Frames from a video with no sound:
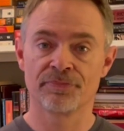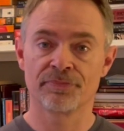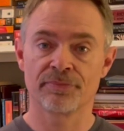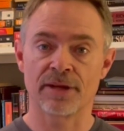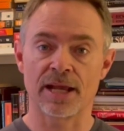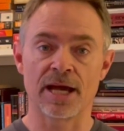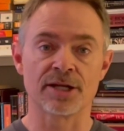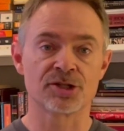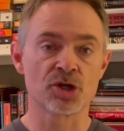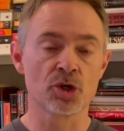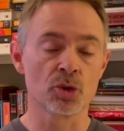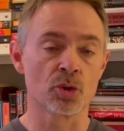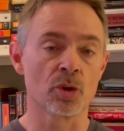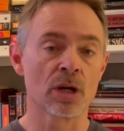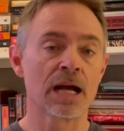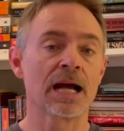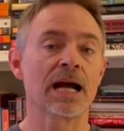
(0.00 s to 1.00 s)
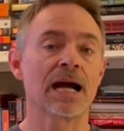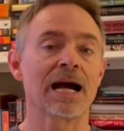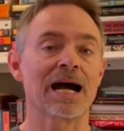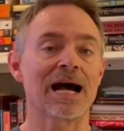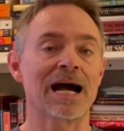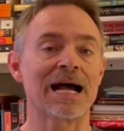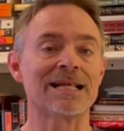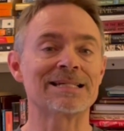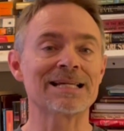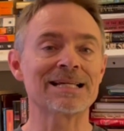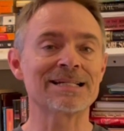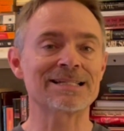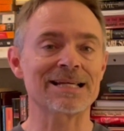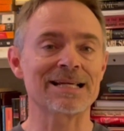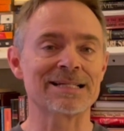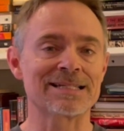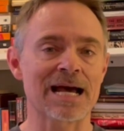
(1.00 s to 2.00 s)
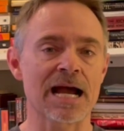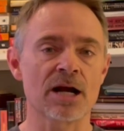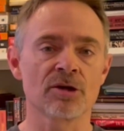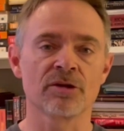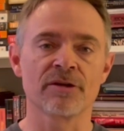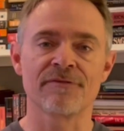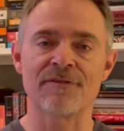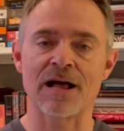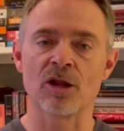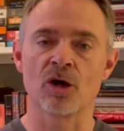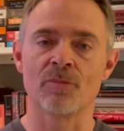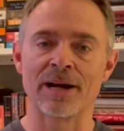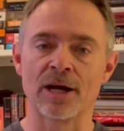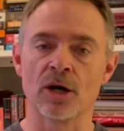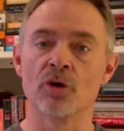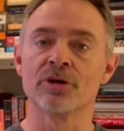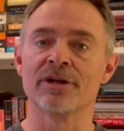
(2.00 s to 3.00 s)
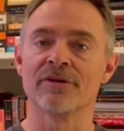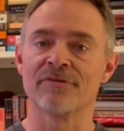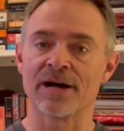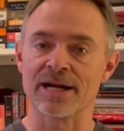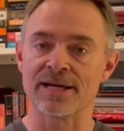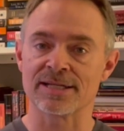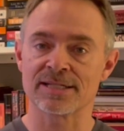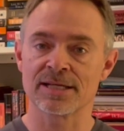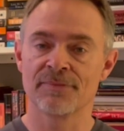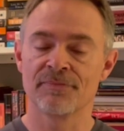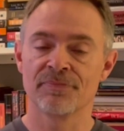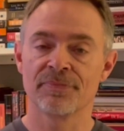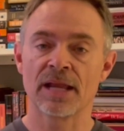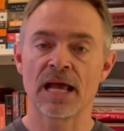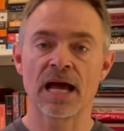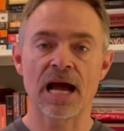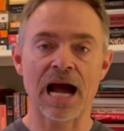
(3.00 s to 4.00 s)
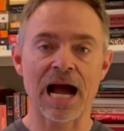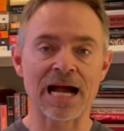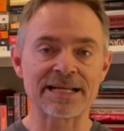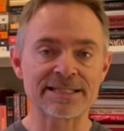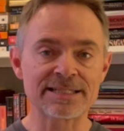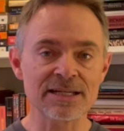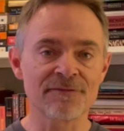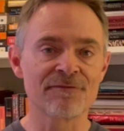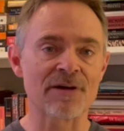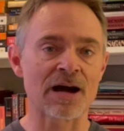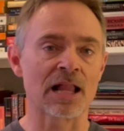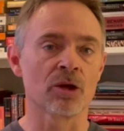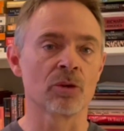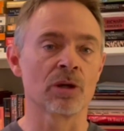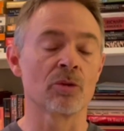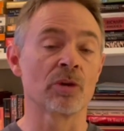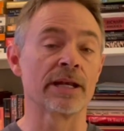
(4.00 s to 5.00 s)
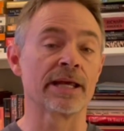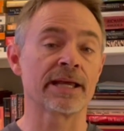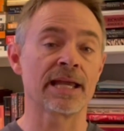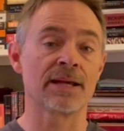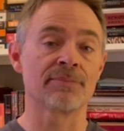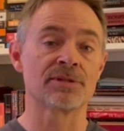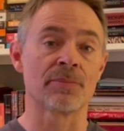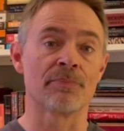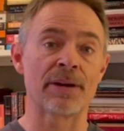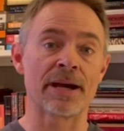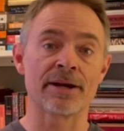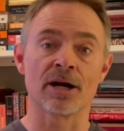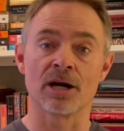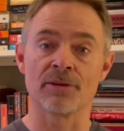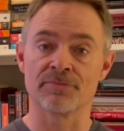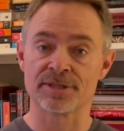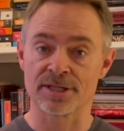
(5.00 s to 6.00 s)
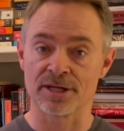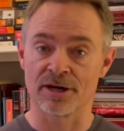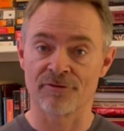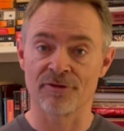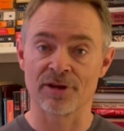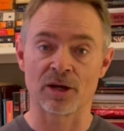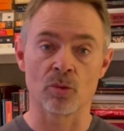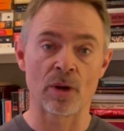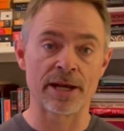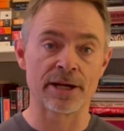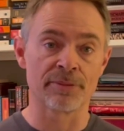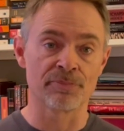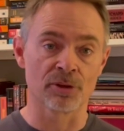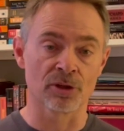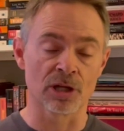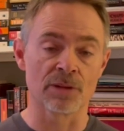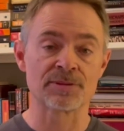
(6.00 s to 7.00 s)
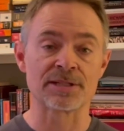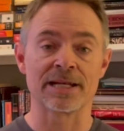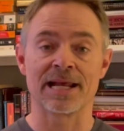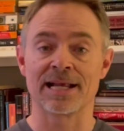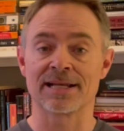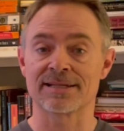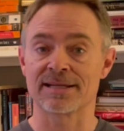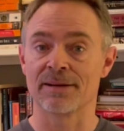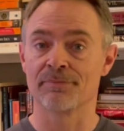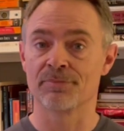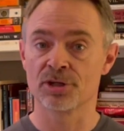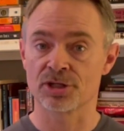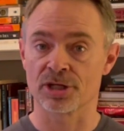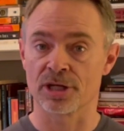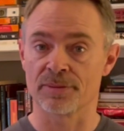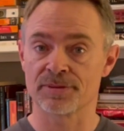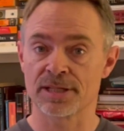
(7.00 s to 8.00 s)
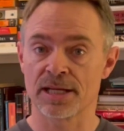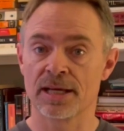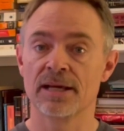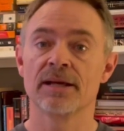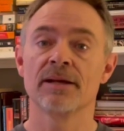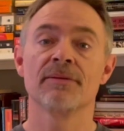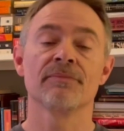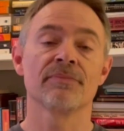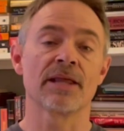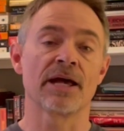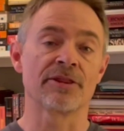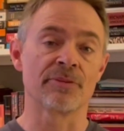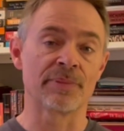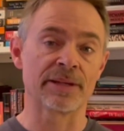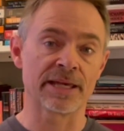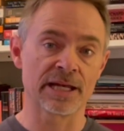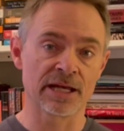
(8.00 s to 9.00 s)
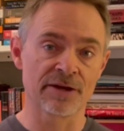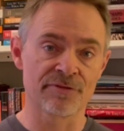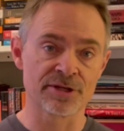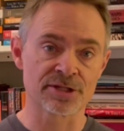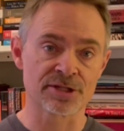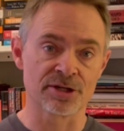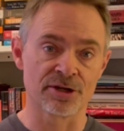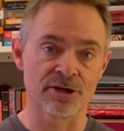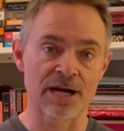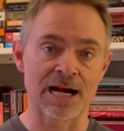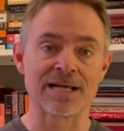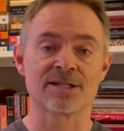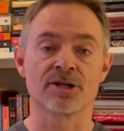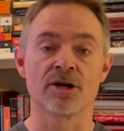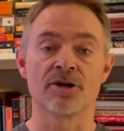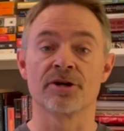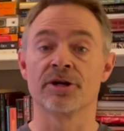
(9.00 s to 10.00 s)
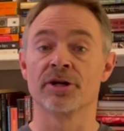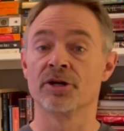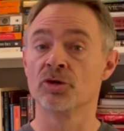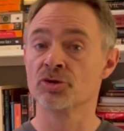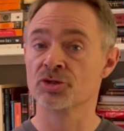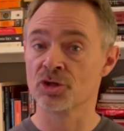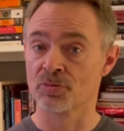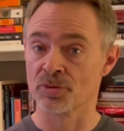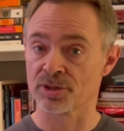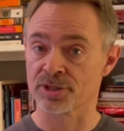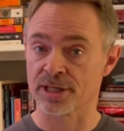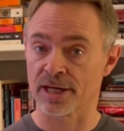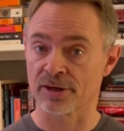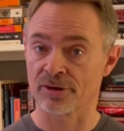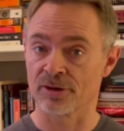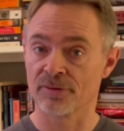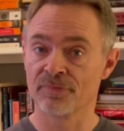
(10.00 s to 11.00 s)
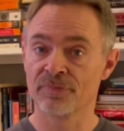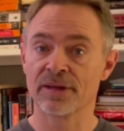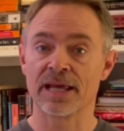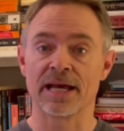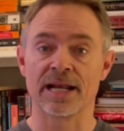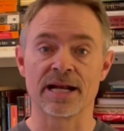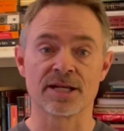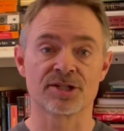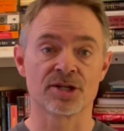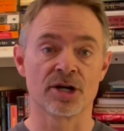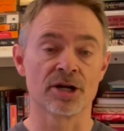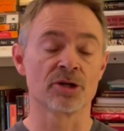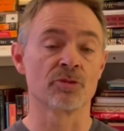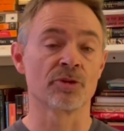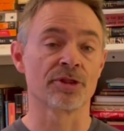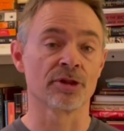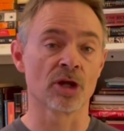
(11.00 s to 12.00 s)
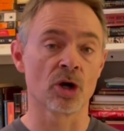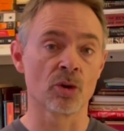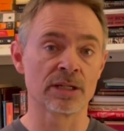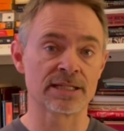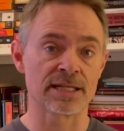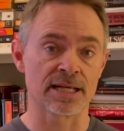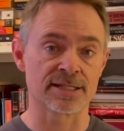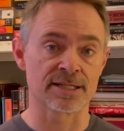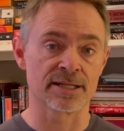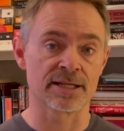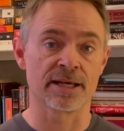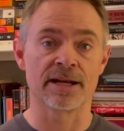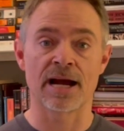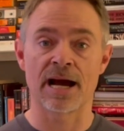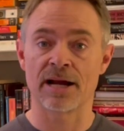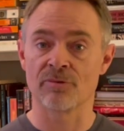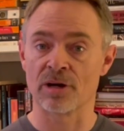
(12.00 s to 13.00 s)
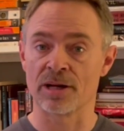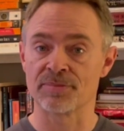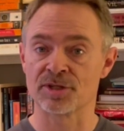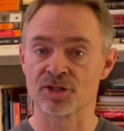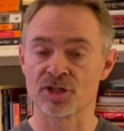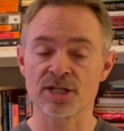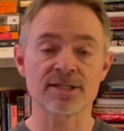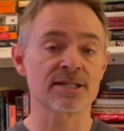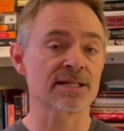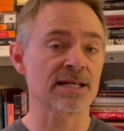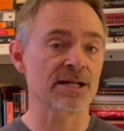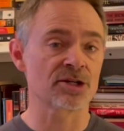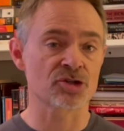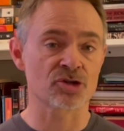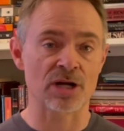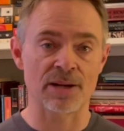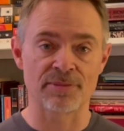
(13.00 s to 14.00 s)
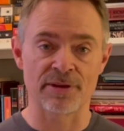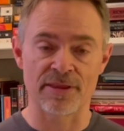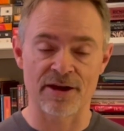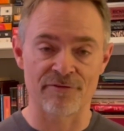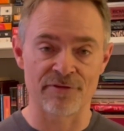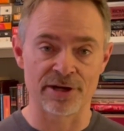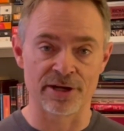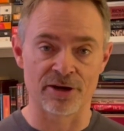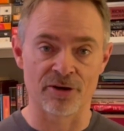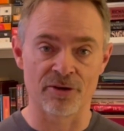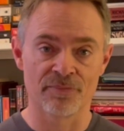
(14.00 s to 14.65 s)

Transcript: And 2, I didn't entirely follow my own advice. I did follow it when it came to bent arm stuff like weighted pull-ups and handstand push-ups. At the beginning of this year, I started a new supercycle, and I started with low intensity and high reps, just as I described in that video.